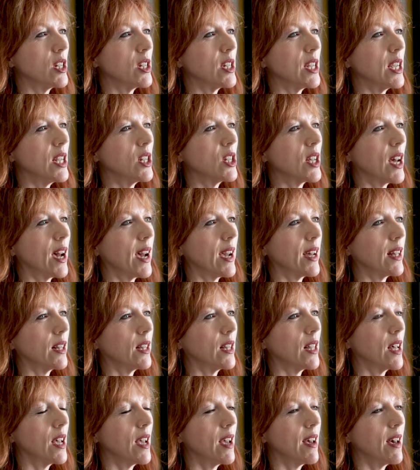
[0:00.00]

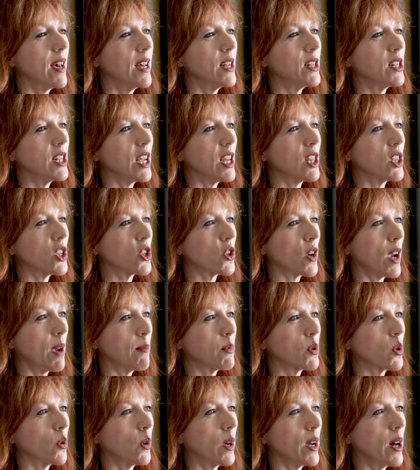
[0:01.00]
detail, a death
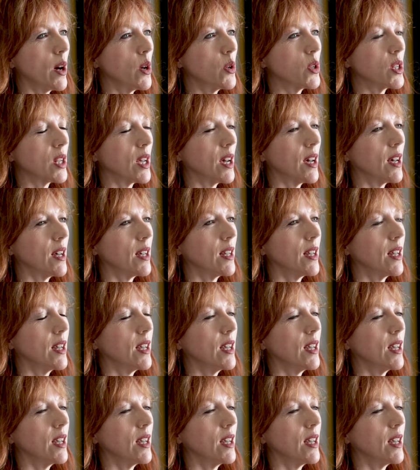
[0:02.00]
trap Toyota,